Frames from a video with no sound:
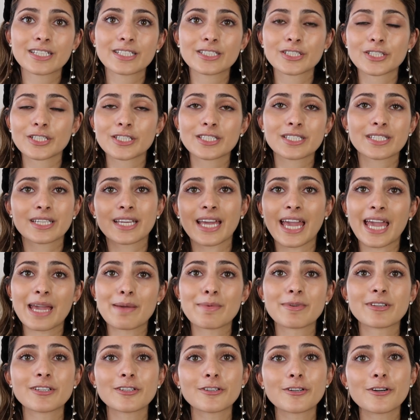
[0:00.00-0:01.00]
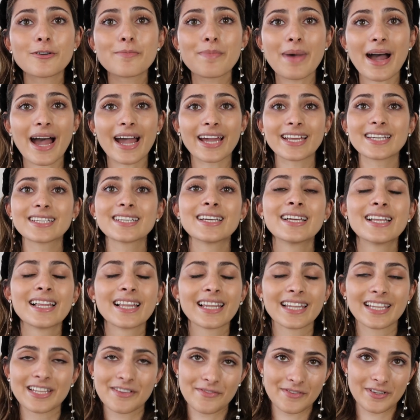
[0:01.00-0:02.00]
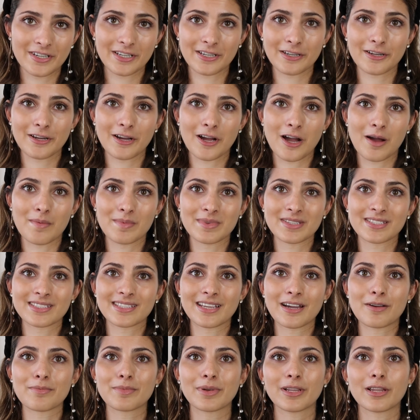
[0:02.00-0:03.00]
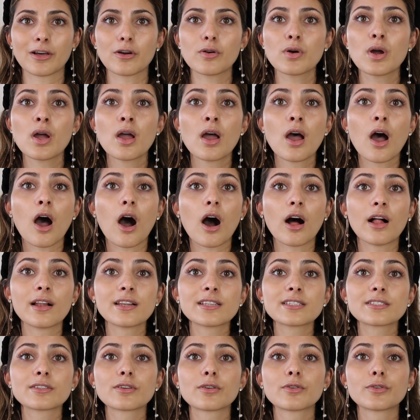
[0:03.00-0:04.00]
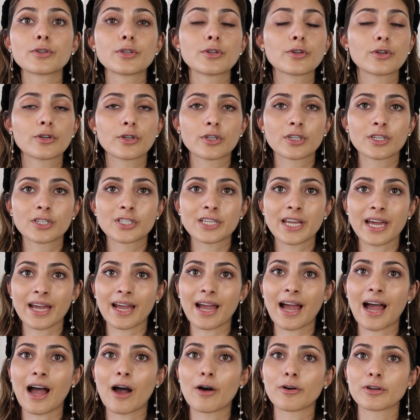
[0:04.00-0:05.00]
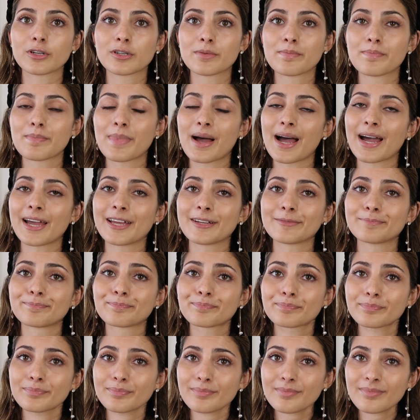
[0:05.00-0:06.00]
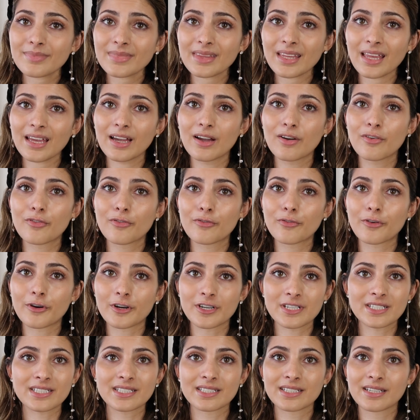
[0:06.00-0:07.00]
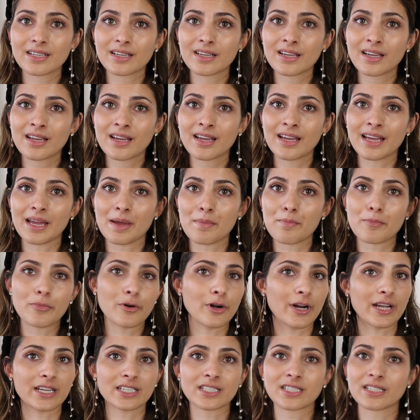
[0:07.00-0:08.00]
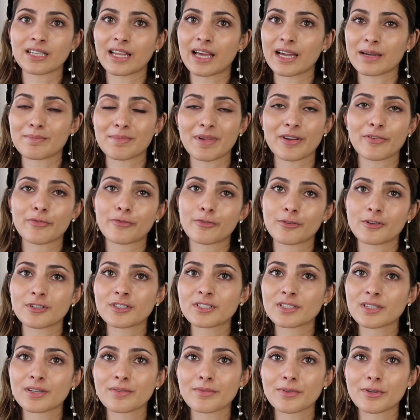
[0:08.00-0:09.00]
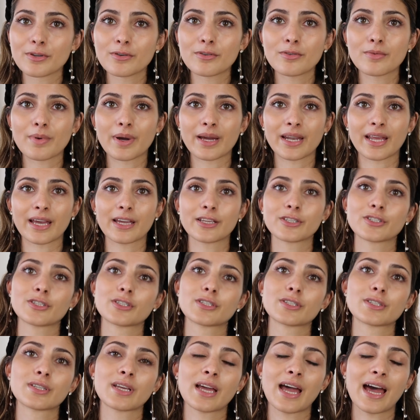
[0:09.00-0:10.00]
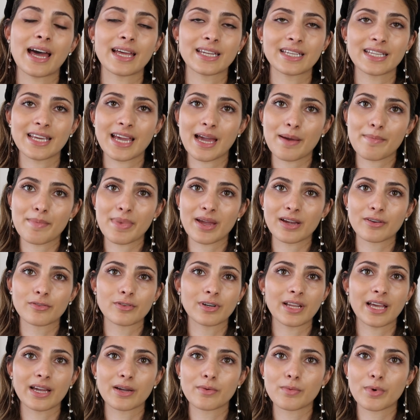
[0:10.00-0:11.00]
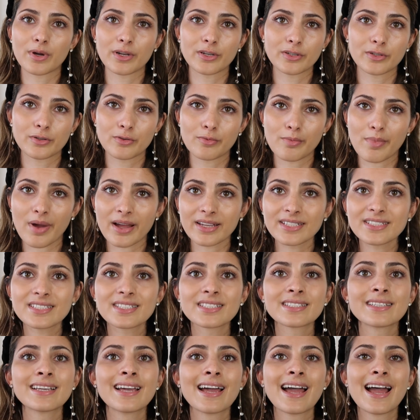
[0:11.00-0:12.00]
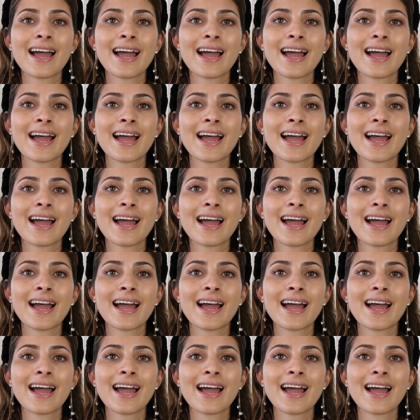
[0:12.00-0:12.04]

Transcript: just came into your mind, leave it in the comments down below. Also, you could check out my first impression, like my first review, when I just had the handbag for like 1-2 months.